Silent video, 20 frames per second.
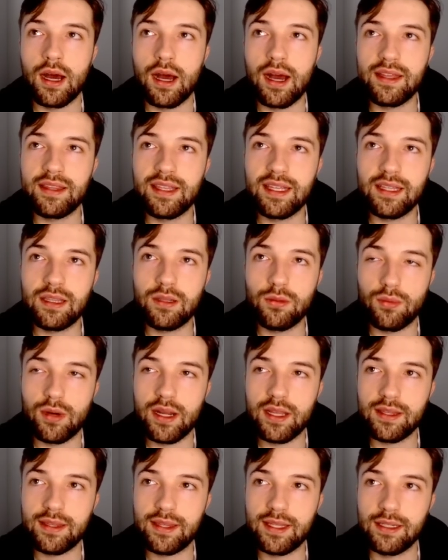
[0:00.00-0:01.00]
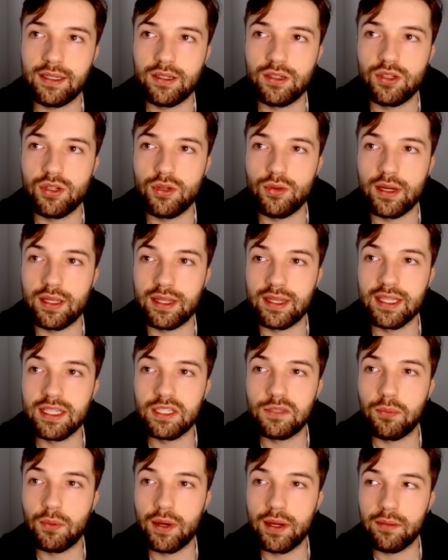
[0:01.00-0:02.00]
I think the right thing to do at
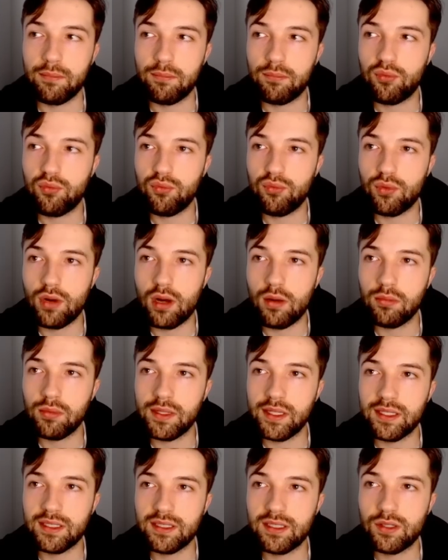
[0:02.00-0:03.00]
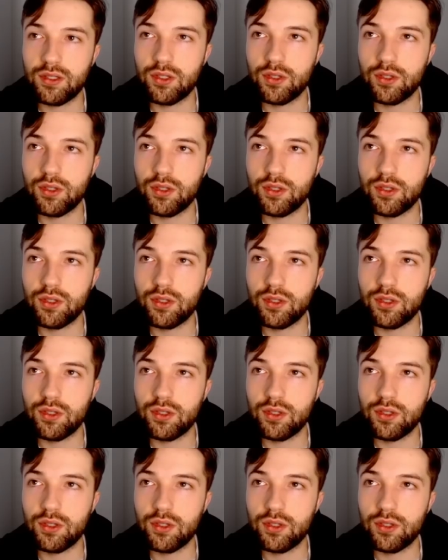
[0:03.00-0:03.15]
this point probably is